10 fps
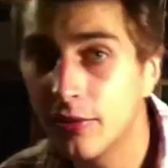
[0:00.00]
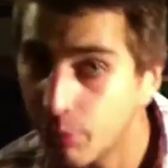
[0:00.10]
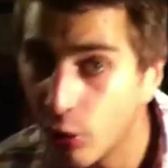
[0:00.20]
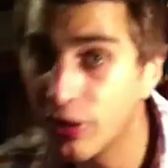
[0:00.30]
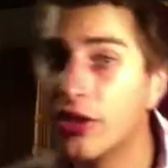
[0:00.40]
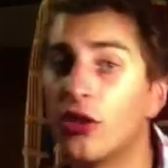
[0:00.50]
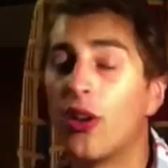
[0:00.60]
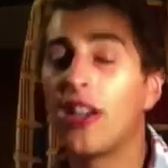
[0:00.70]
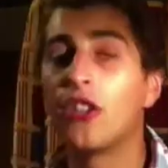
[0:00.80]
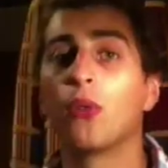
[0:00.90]
point of
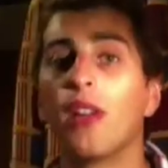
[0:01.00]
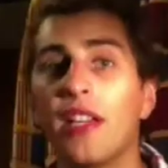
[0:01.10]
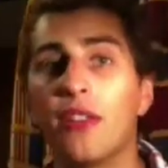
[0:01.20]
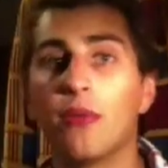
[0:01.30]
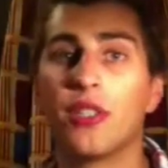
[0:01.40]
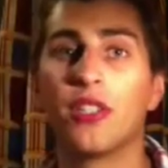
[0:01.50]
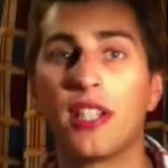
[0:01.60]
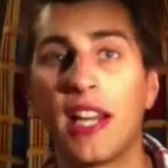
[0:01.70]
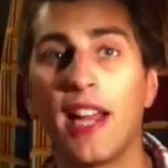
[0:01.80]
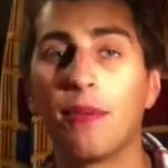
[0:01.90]
trench raids, was to
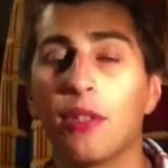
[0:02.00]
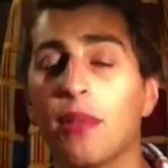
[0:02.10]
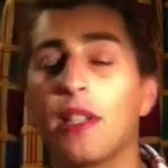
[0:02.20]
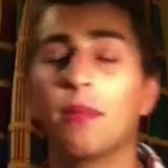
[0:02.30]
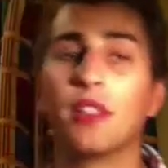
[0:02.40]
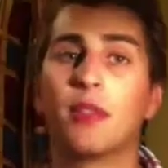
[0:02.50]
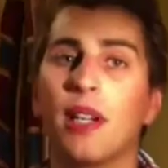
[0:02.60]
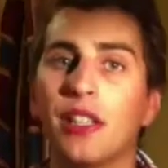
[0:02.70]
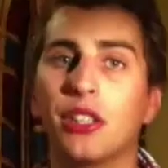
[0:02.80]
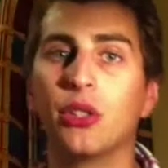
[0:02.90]
capture people to
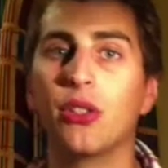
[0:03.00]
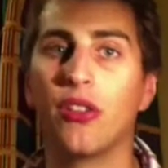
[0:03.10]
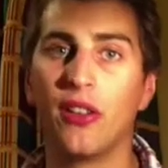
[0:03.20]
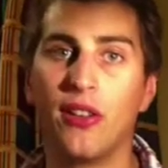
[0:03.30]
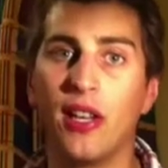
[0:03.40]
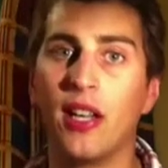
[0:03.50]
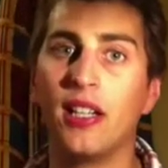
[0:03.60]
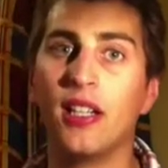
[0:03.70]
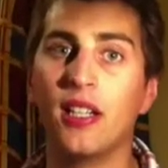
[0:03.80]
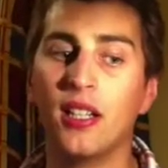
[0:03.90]
make sure that
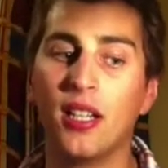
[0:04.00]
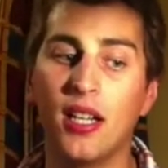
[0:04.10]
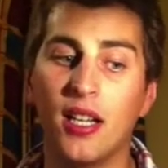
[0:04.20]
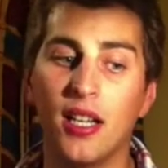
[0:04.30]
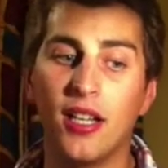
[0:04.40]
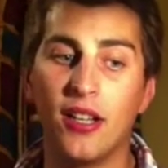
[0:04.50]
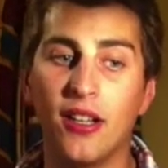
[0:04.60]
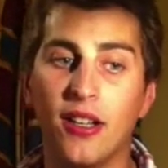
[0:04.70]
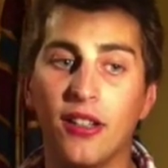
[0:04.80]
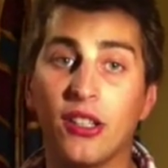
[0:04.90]
they
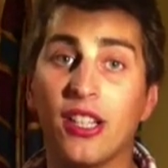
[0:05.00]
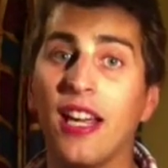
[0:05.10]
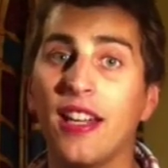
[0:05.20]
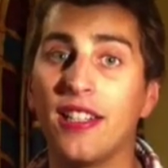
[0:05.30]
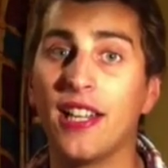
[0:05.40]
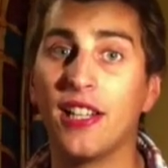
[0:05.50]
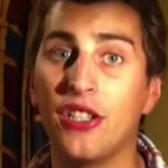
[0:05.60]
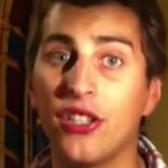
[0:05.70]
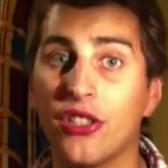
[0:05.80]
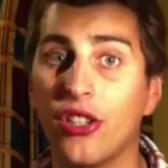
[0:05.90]
could get
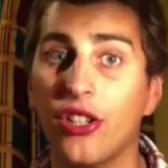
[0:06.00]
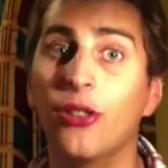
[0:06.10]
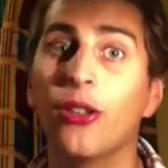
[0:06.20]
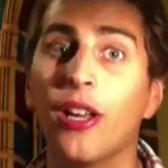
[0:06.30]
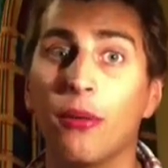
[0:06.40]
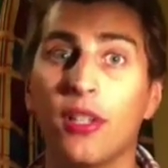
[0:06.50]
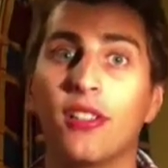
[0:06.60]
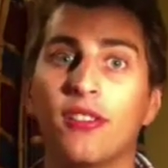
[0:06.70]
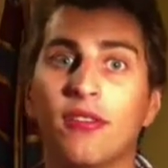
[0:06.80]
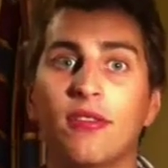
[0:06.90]
intelligence on who they were
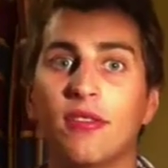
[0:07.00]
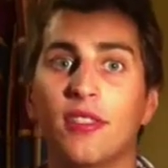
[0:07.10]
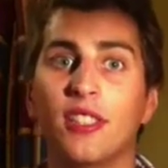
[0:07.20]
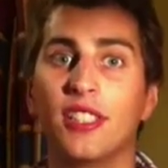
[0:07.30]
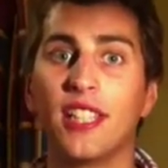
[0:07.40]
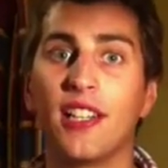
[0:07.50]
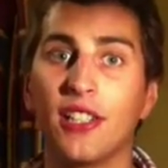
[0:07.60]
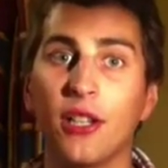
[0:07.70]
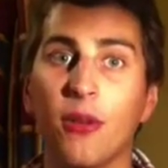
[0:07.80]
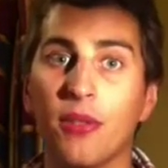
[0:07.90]

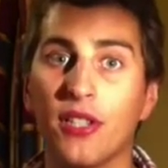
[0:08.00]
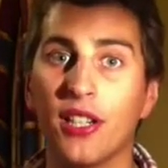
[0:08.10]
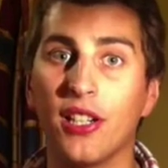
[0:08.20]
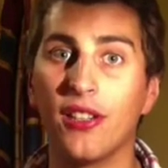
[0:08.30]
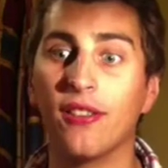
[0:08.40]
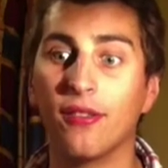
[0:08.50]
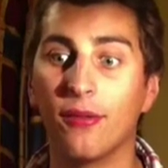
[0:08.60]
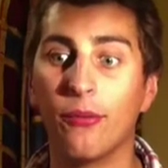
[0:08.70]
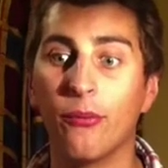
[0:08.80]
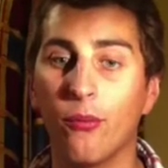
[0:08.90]
standing opposite and
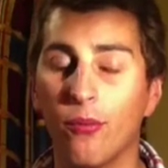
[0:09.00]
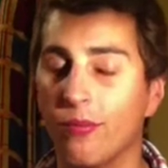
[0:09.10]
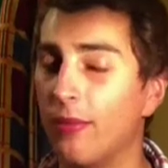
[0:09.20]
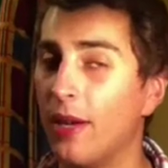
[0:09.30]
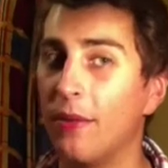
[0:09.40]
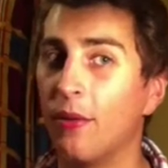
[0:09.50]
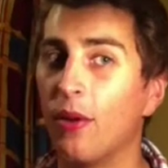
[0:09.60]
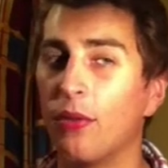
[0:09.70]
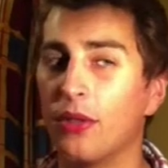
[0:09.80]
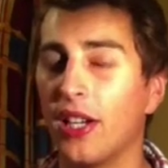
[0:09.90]
maybe
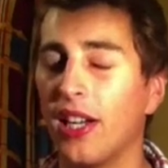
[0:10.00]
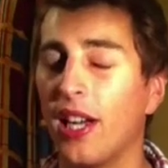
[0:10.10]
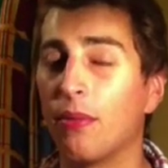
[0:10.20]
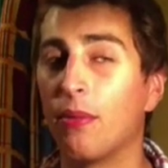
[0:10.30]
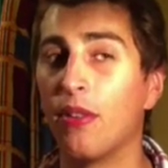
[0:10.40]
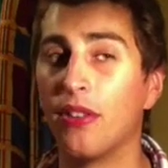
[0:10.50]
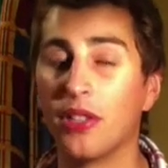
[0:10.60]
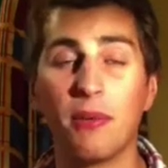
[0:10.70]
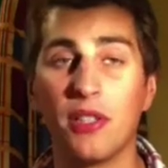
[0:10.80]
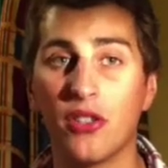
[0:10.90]
what was going to happen, whether it was
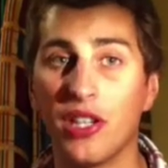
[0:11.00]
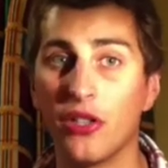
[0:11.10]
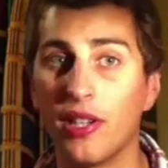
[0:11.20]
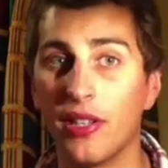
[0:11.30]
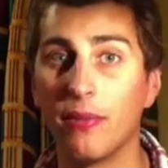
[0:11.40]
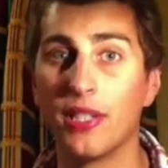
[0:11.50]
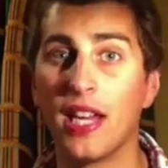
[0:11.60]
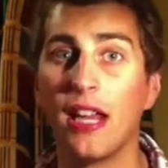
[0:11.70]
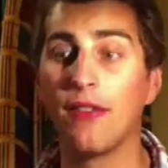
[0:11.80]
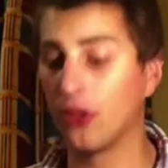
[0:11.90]
going to be a trench raid
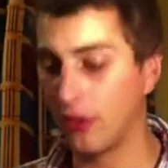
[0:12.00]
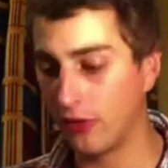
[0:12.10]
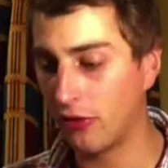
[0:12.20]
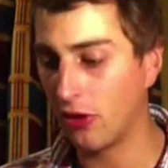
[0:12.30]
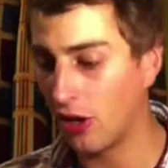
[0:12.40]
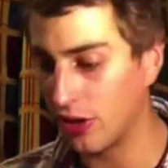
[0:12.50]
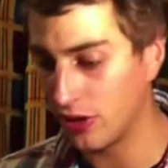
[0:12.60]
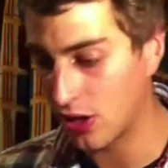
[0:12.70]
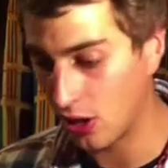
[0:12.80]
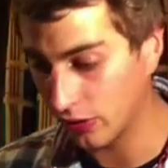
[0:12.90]
themselves or a full-on
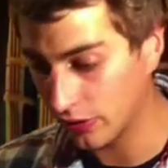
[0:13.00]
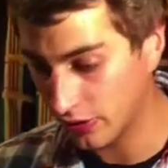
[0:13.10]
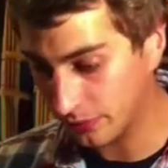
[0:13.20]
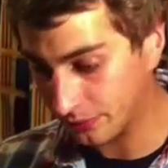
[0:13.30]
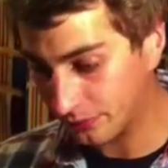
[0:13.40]
assault.